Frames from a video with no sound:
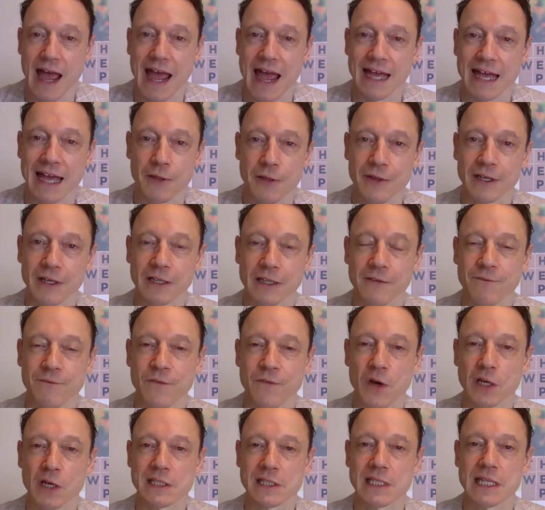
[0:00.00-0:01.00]
And I think the
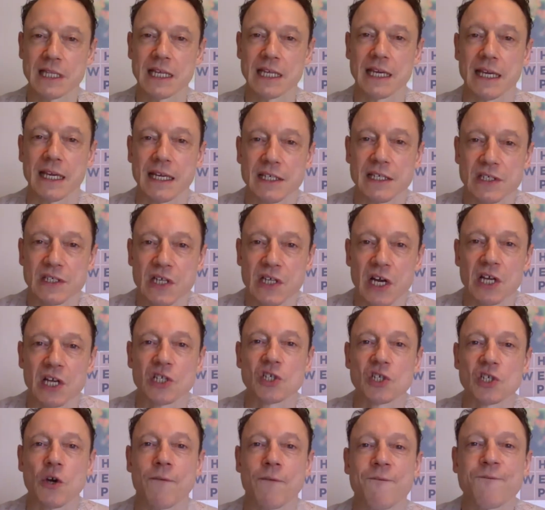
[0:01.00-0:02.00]
first thing is
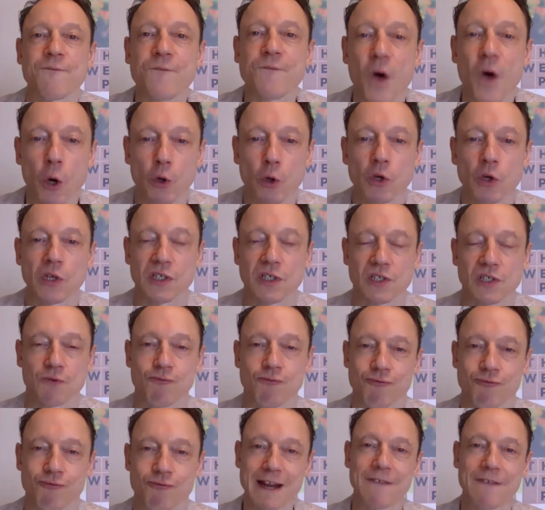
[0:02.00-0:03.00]
to focus,
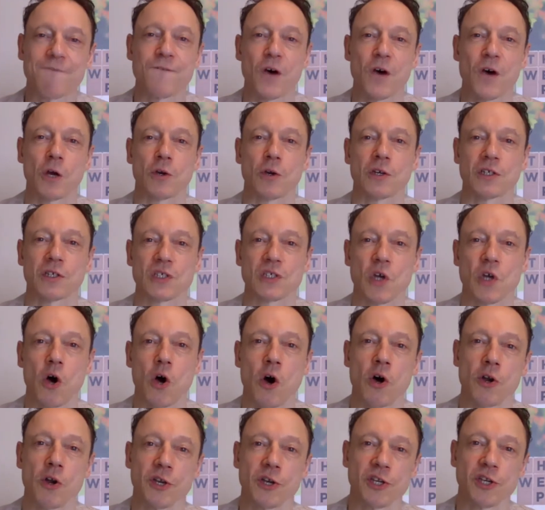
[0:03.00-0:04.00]
refocus
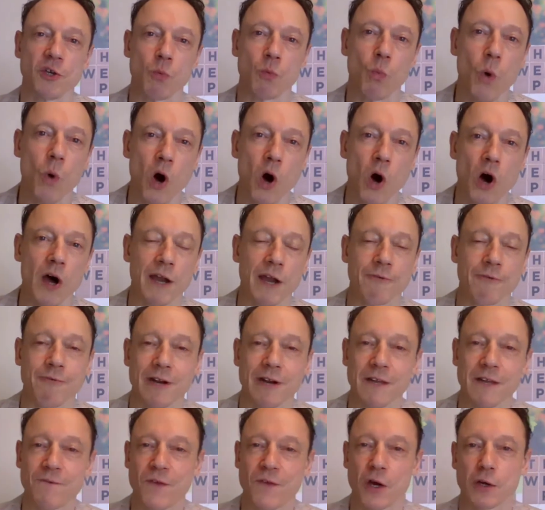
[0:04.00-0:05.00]
on your why,
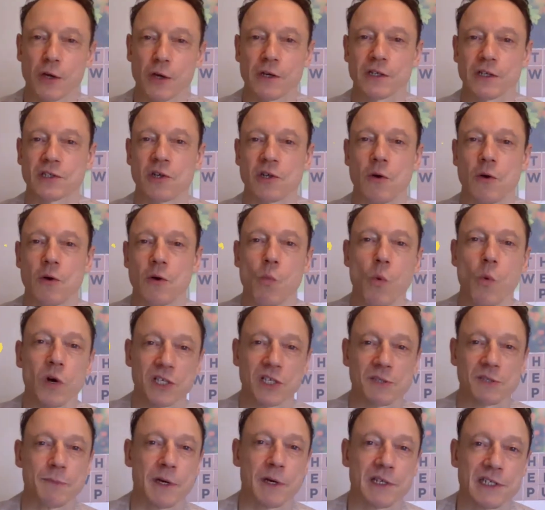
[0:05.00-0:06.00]
refocus on
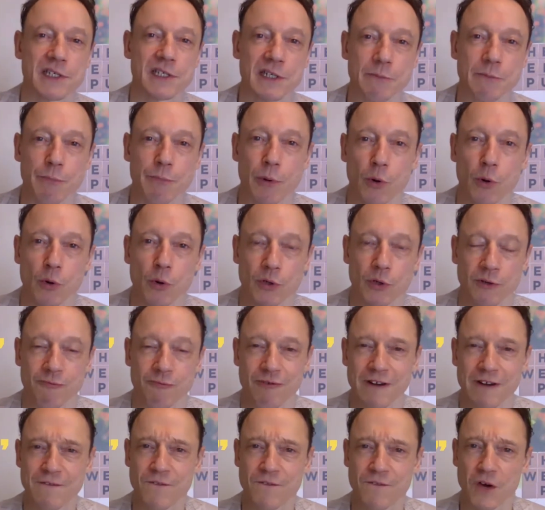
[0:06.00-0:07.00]
what's most important,
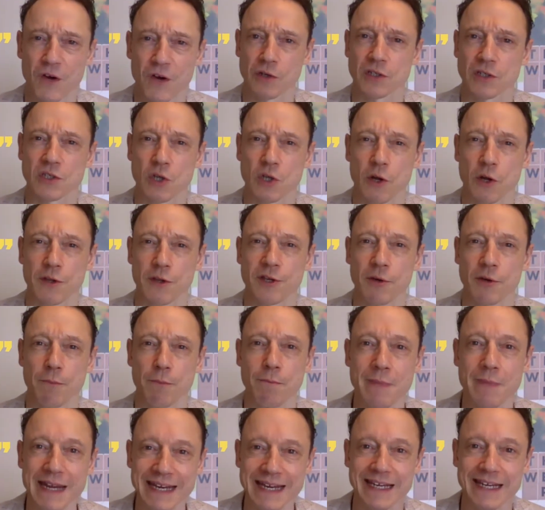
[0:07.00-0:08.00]
refocus on your
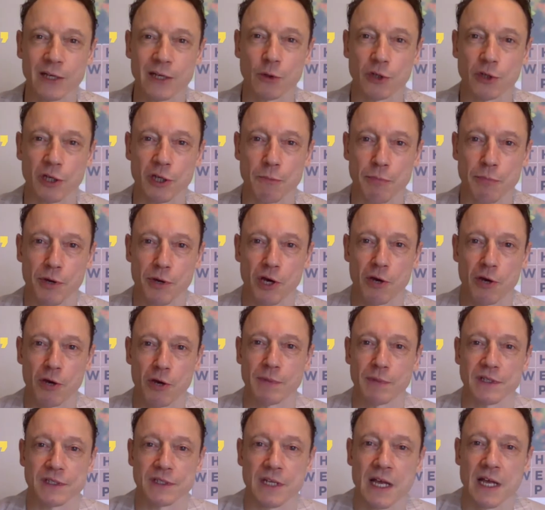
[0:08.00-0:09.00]
meaning or your
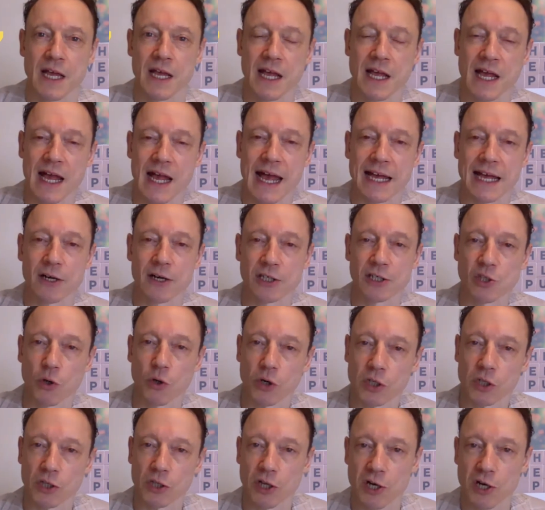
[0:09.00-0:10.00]
purpose. And I
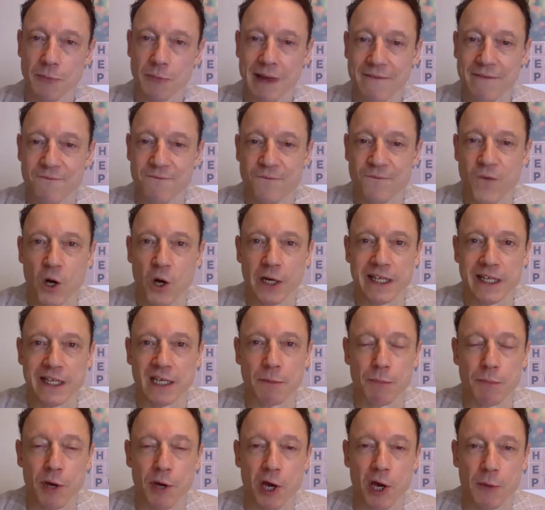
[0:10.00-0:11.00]
talk a lot about finding
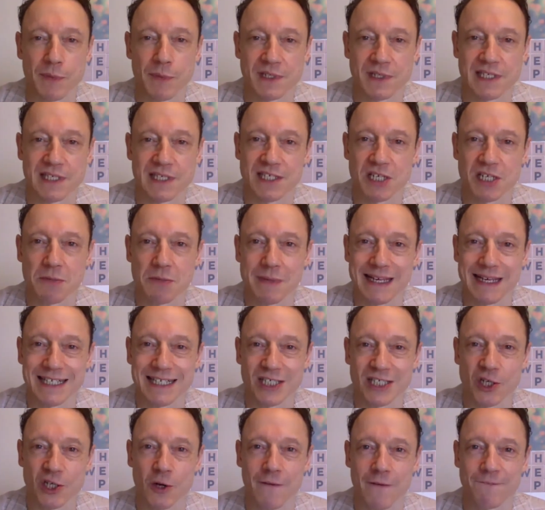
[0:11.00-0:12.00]
your purpose, and to me,
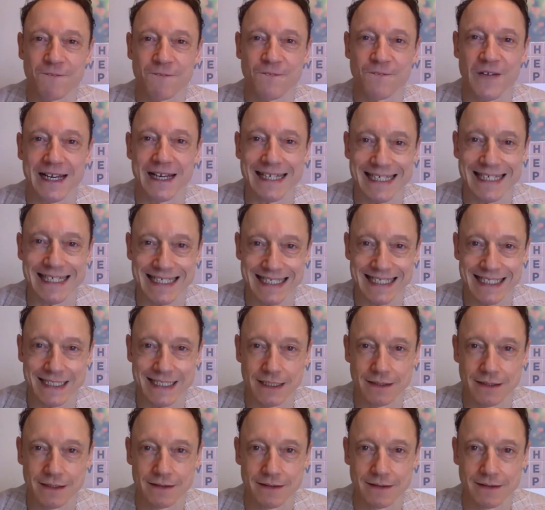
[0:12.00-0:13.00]
it's got a face.